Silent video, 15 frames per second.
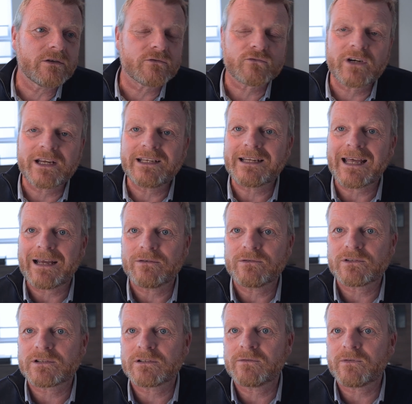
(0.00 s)

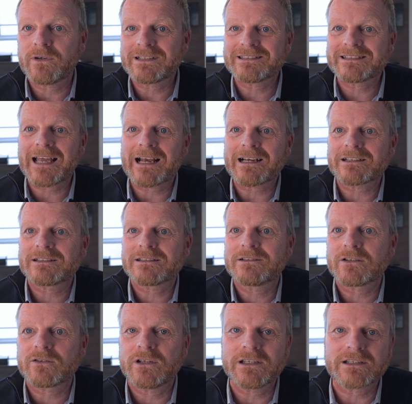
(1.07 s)
readouts of exact
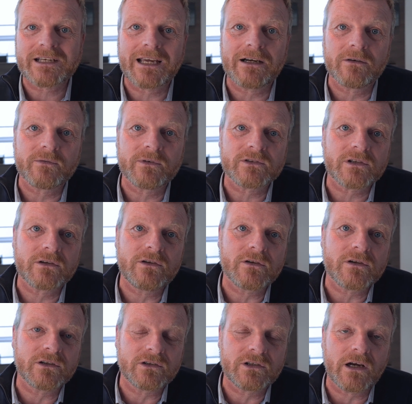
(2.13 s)
degrees Kelvin so you
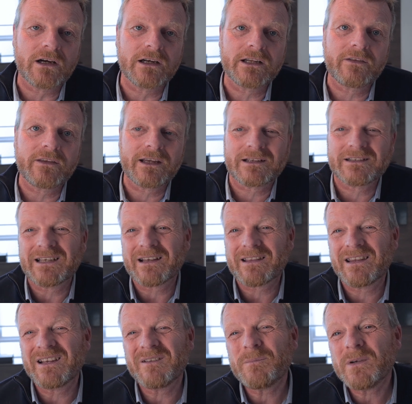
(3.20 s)
can dial in the exact
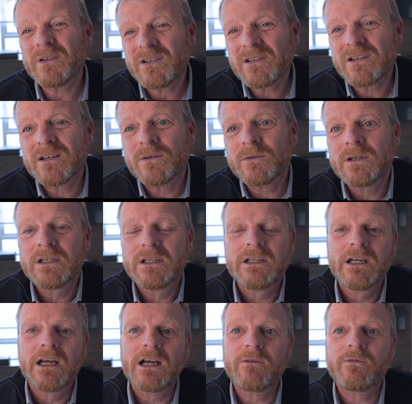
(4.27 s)
thing, but you know,
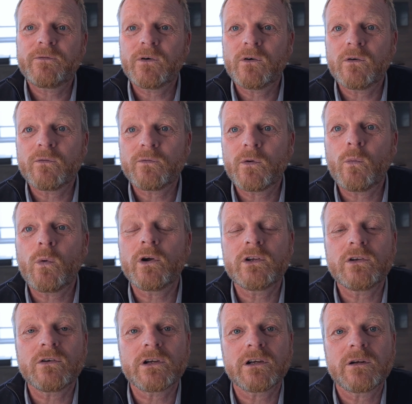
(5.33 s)
for what
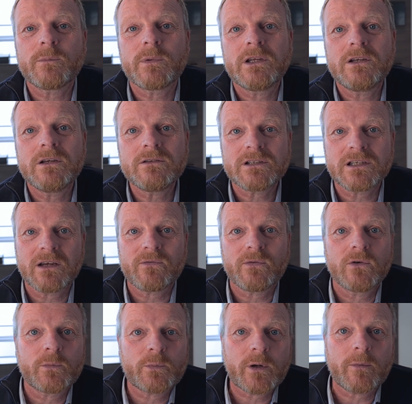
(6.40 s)
you're going to be using it
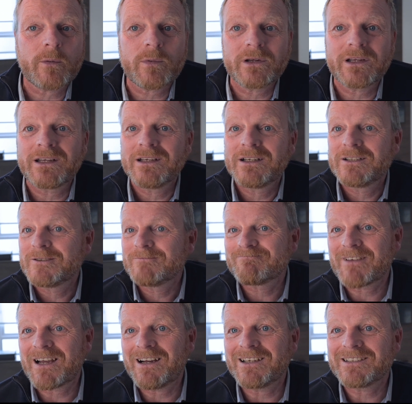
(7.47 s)
for, probably,
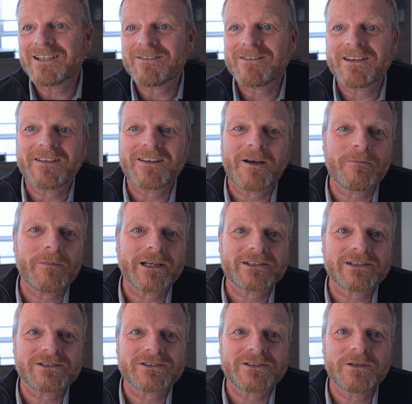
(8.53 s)
I don't think that
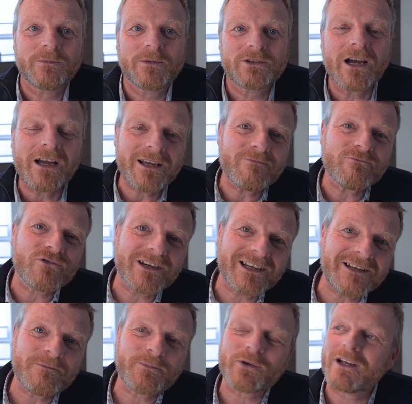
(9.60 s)
matters too much. I am
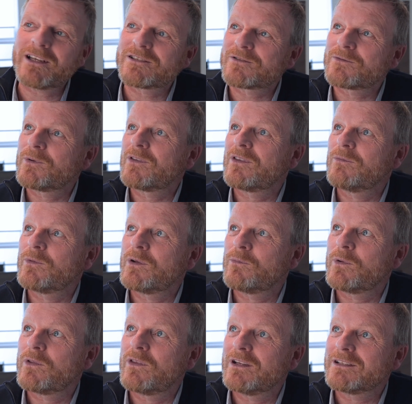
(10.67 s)
really impressed with
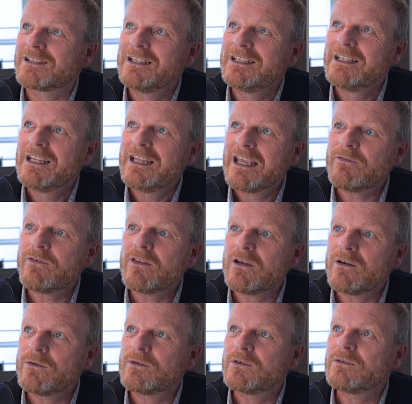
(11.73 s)
this, even
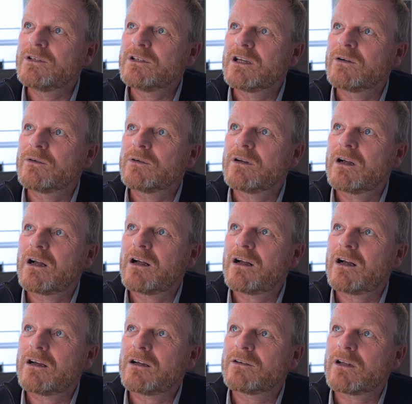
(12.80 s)
though, you know,
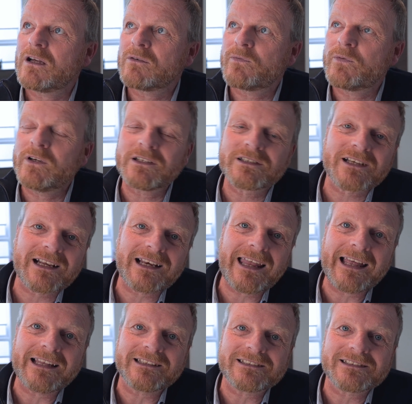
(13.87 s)
on first
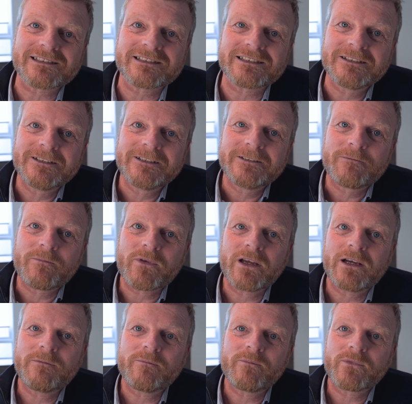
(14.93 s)
glance,
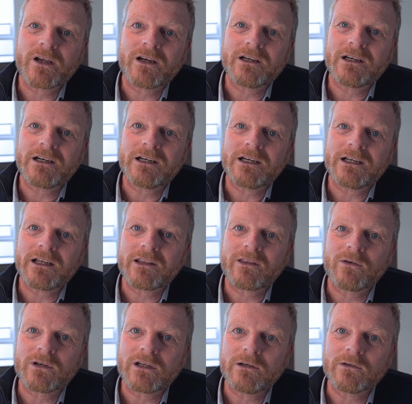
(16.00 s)
I
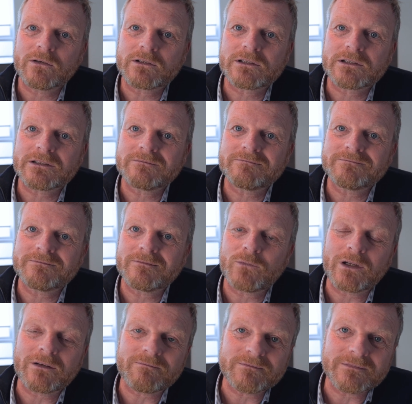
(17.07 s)
thought it looked,
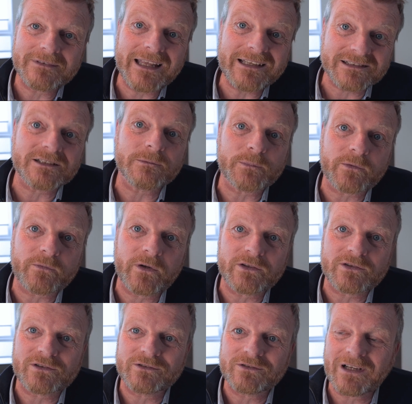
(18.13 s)
well, less than
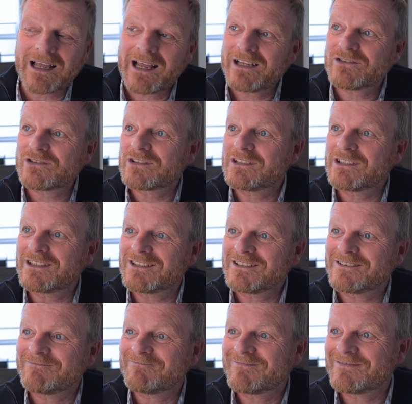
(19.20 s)
professional. Actually,
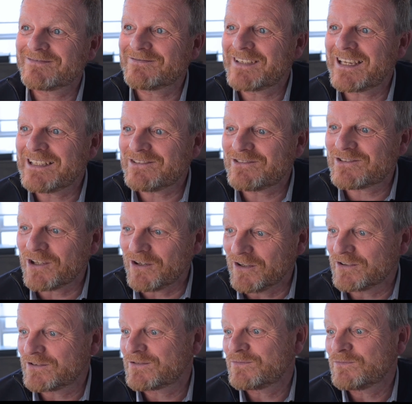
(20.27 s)
it
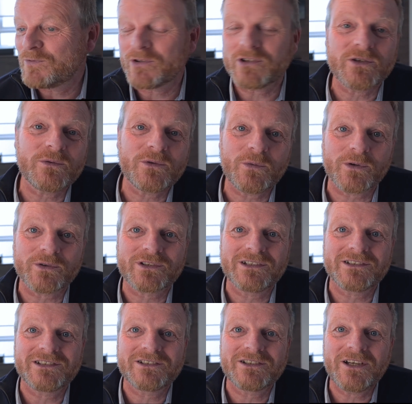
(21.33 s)
does what you would want
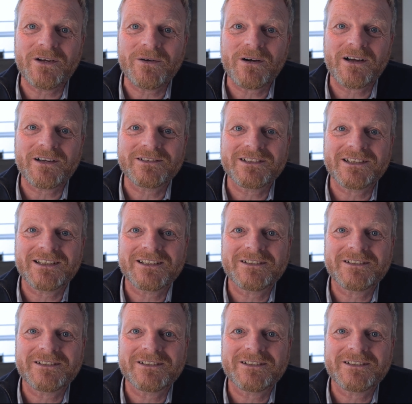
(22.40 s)
it to do. You